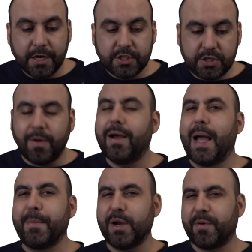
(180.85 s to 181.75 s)
So
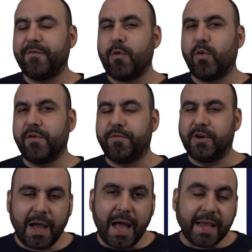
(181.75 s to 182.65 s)
I'm going to provide one
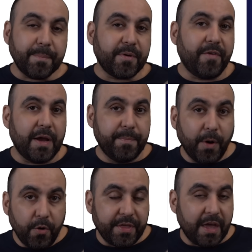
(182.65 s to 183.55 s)
first. I can provide both